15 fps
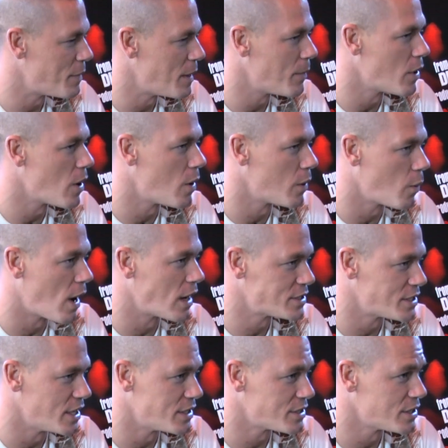people go and
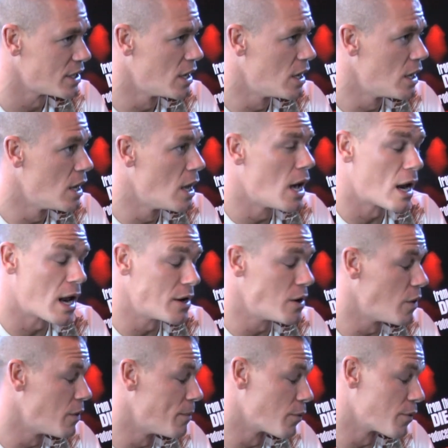watch this, and I
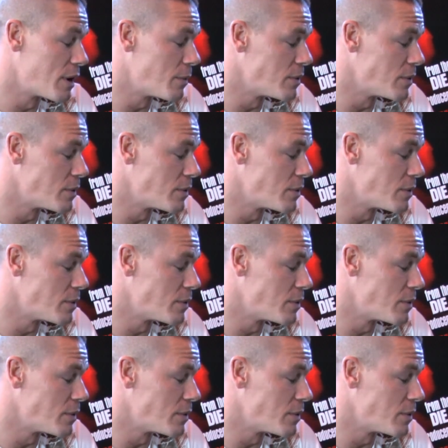know the Marine